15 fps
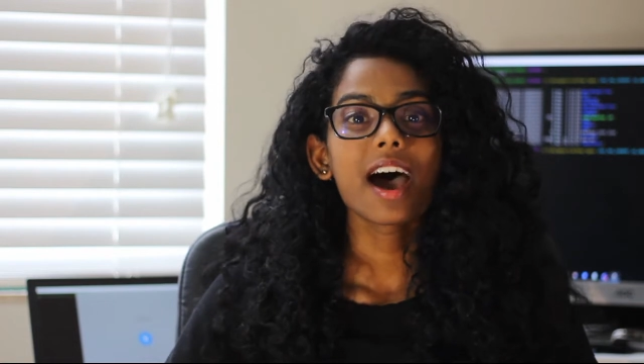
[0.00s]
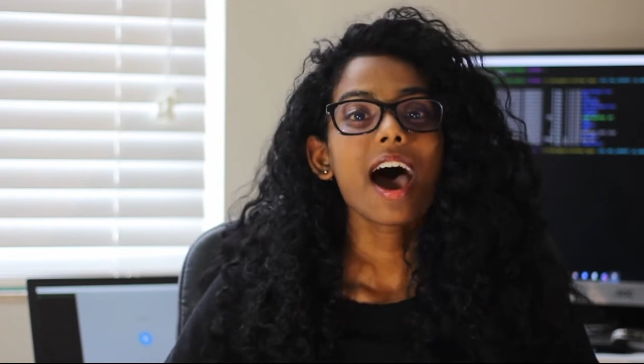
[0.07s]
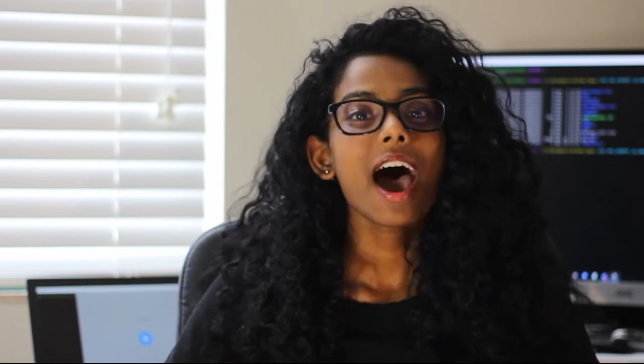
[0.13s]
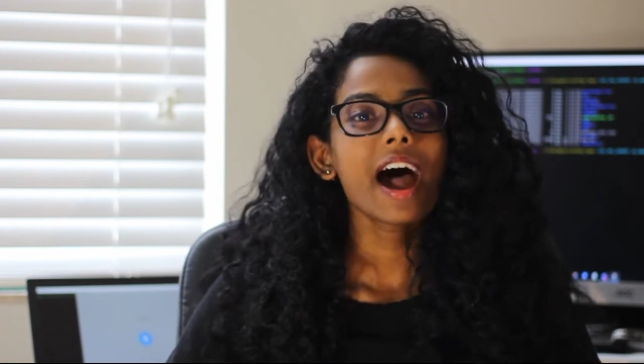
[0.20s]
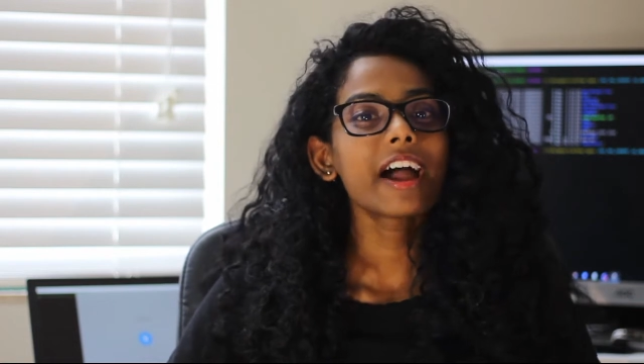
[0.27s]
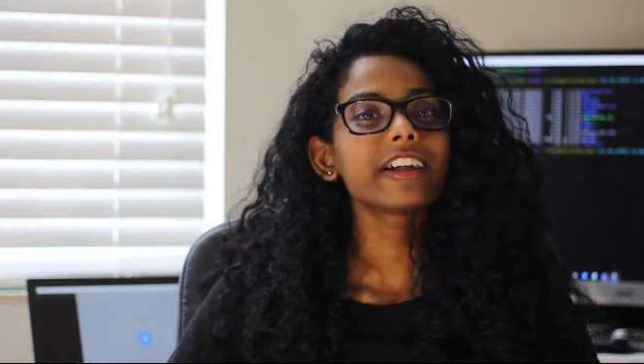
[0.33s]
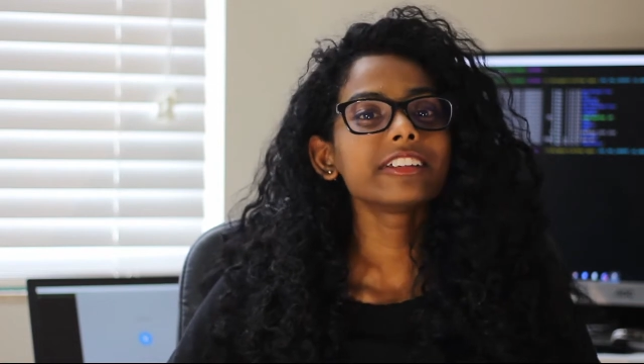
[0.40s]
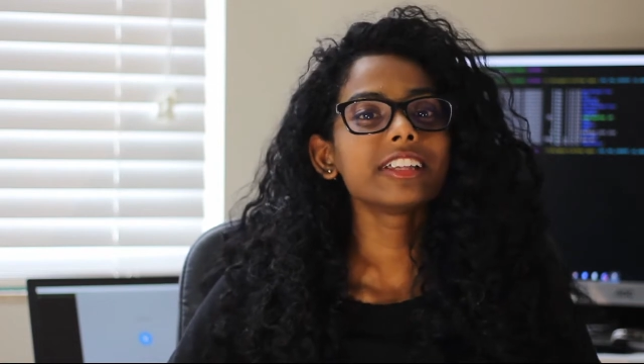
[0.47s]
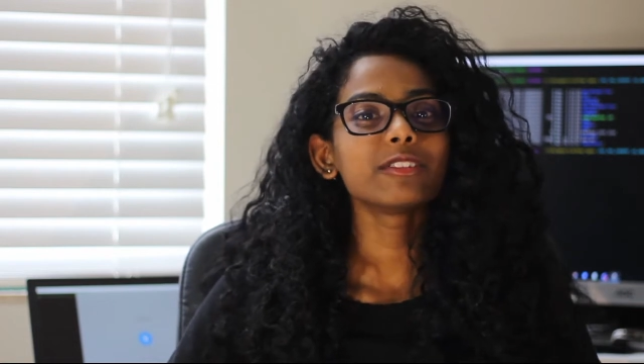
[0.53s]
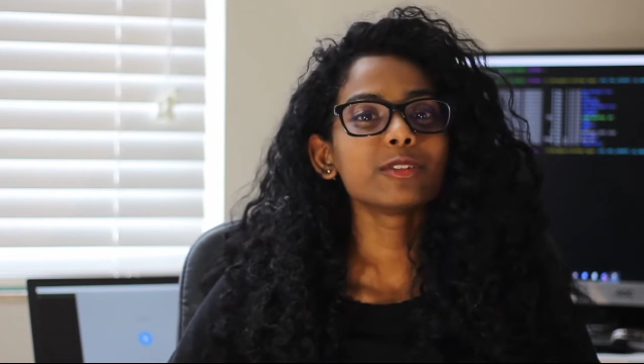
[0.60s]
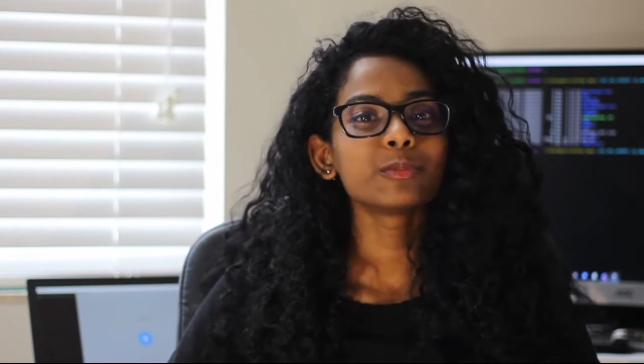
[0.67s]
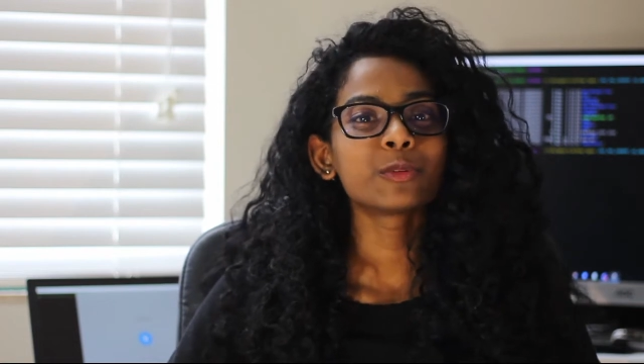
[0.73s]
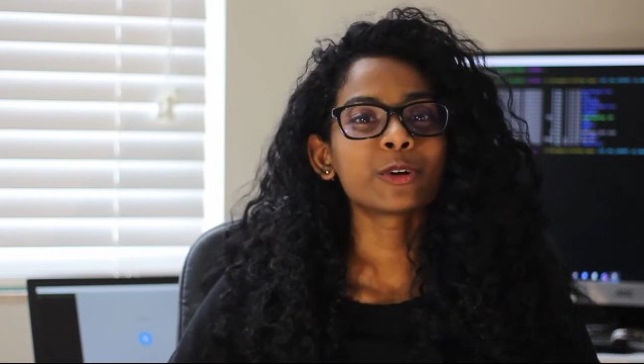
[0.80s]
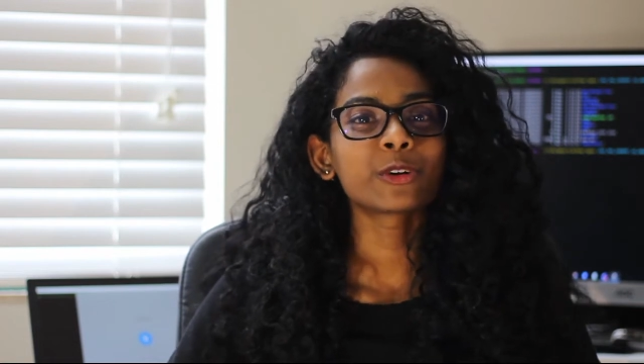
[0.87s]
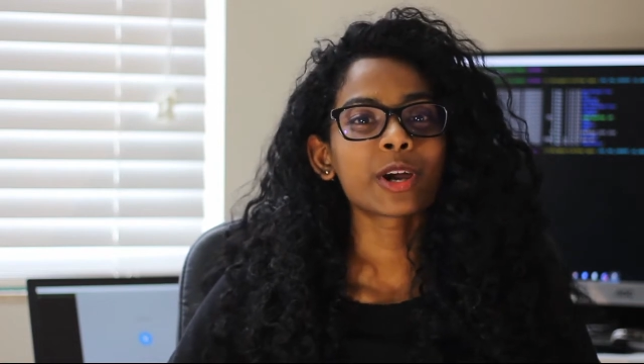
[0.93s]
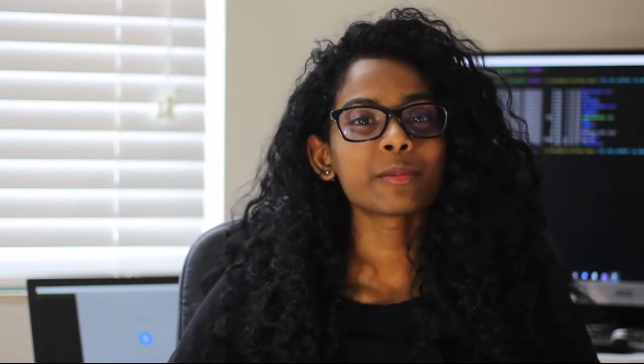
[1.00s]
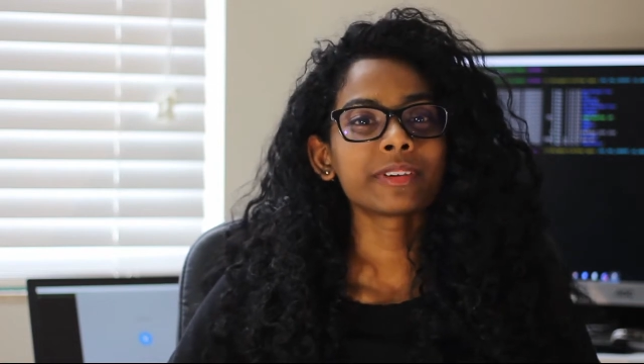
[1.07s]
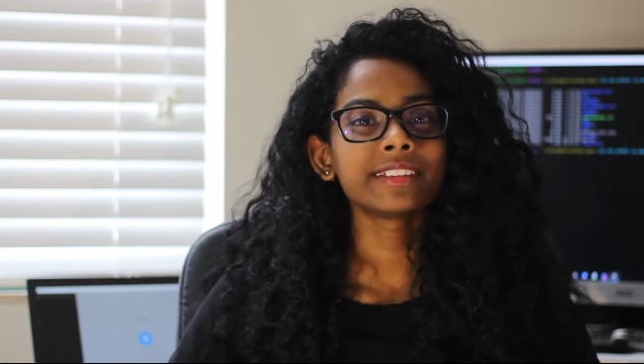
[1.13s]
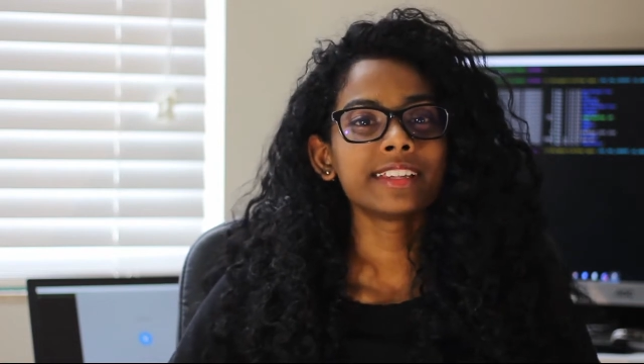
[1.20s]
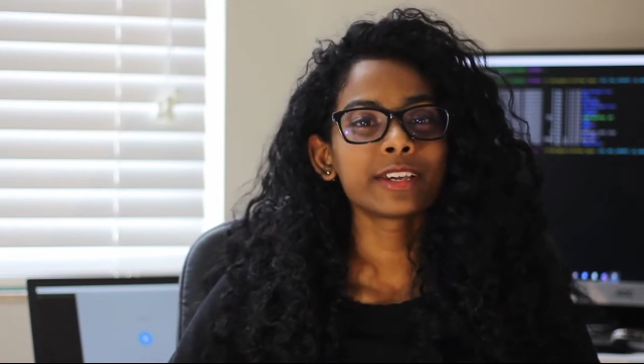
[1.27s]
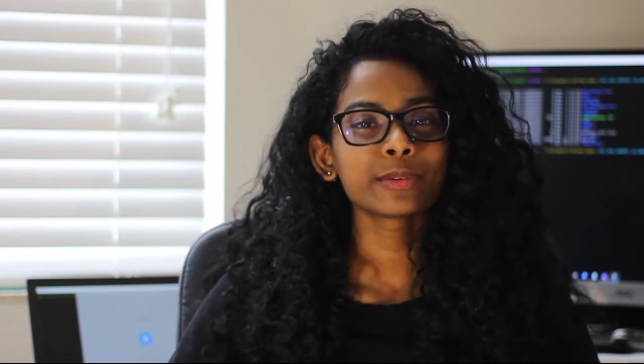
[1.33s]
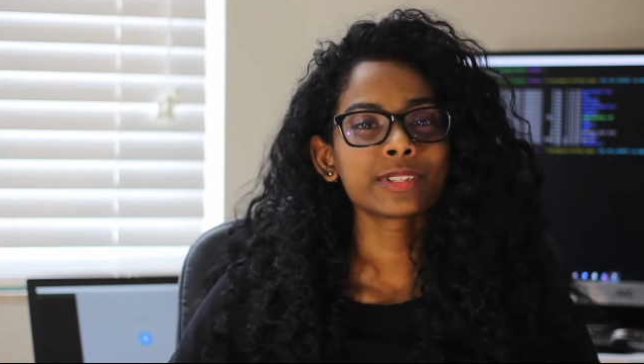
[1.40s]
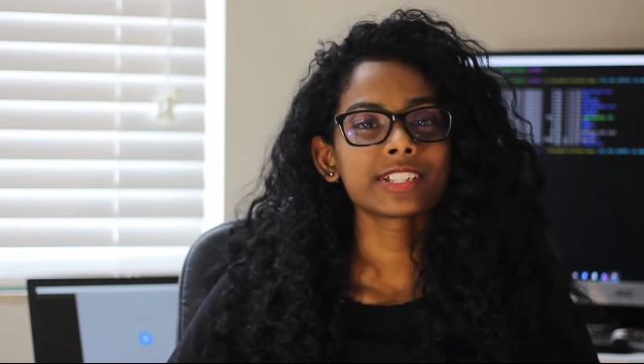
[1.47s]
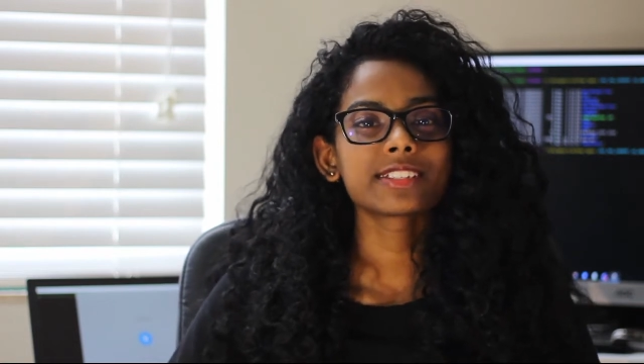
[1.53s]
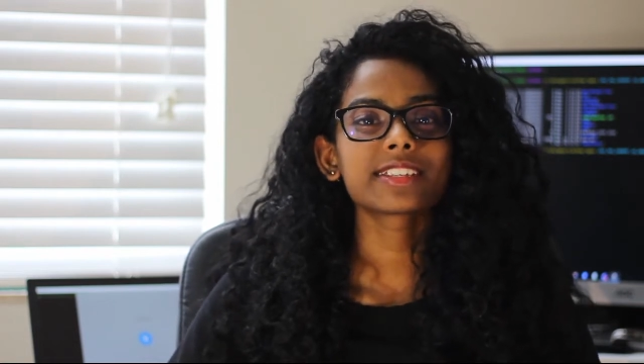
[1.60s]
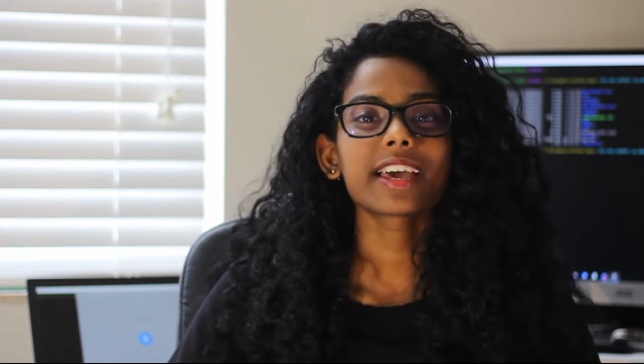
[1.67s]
higher level programming languages